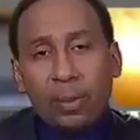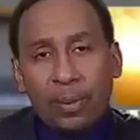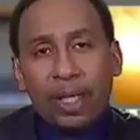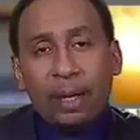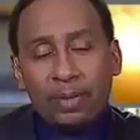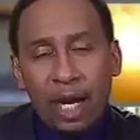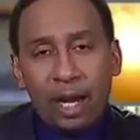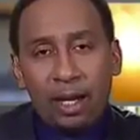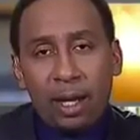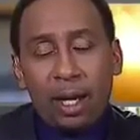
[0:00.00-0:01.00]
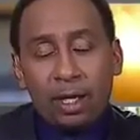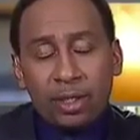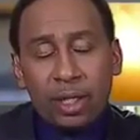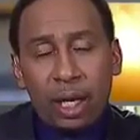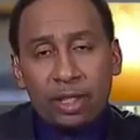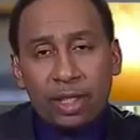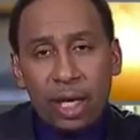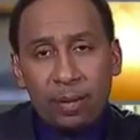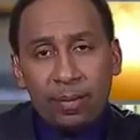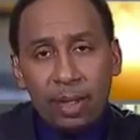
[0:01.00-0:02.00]
Failed to bring up,
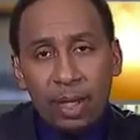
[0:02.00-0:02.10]
Skip?